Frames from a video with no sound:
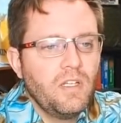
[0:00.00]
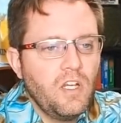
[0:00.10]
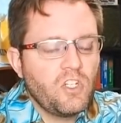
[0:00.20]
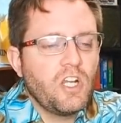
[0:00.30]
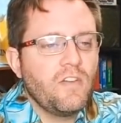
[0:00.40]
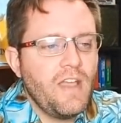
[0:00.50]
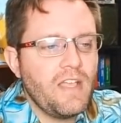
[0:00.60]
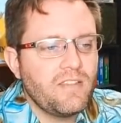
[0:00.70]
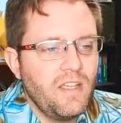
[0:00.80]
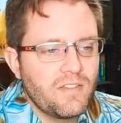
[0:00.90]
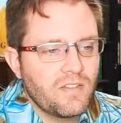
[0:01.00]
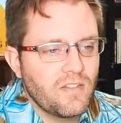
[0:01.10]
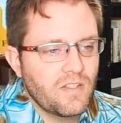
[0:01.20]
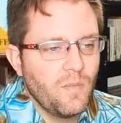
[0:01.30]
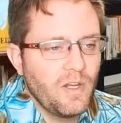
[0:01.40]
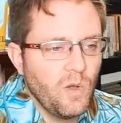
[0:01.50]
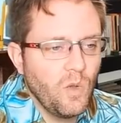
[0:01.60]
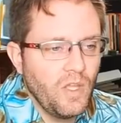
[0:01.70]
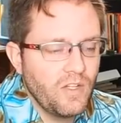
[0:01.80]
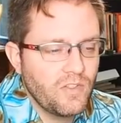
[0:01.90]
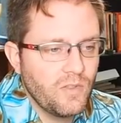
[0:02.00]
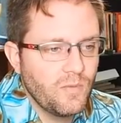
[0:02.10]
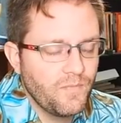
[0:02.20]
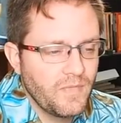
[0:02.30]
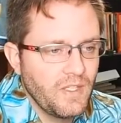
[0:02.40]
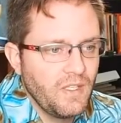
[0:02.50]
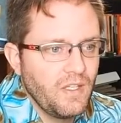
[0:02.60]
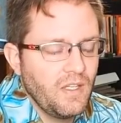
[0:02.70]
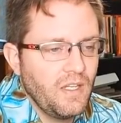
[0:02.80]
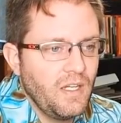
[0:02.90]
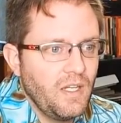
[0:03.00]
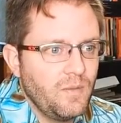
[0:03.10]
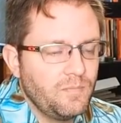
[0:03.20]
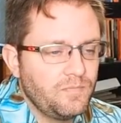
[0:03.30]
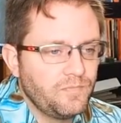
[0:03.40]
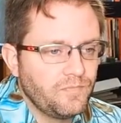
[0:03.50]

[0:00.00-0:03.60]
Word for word: a chunk of assets to somebody to hold on to. Um,